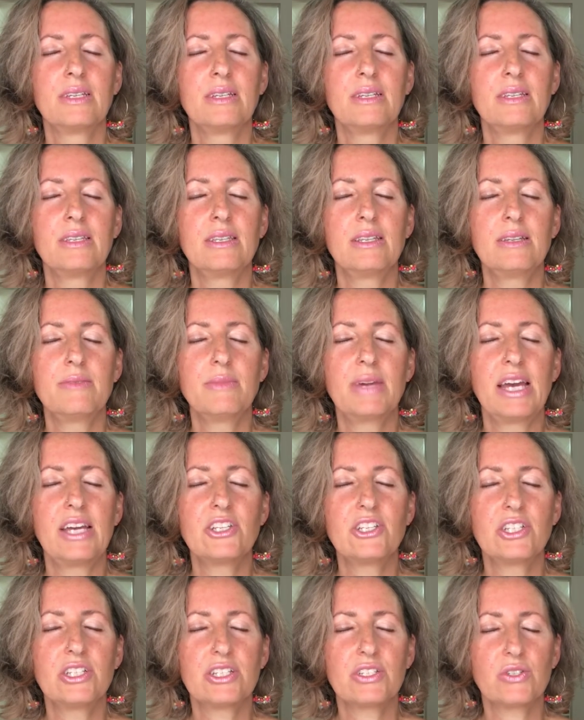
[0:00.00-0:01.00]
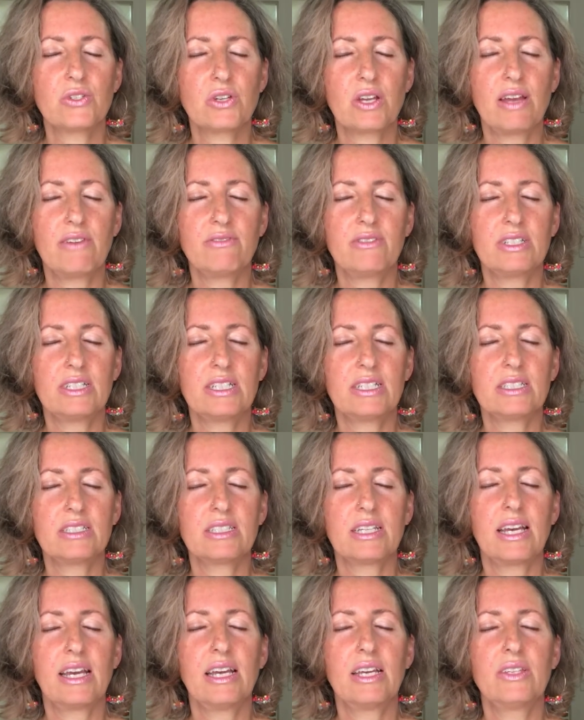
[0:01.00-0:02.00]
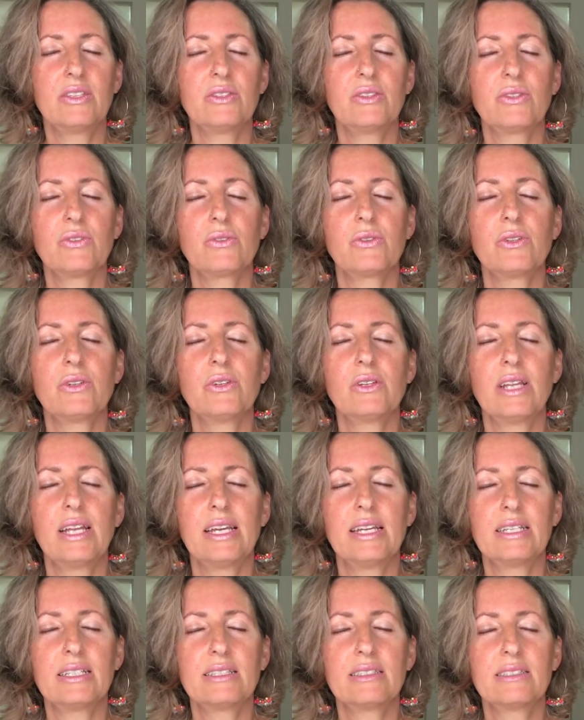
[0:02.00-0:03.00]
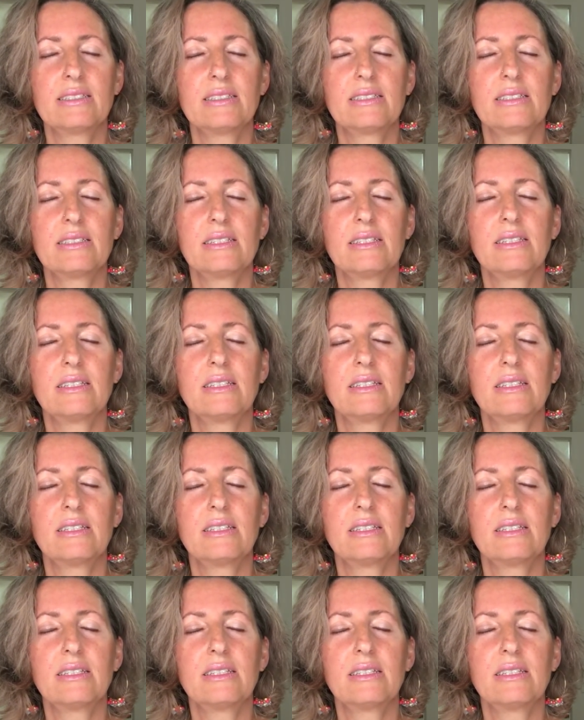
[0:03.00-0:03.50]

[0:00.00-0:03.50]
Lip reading: And then imagine it traveling down through your legs,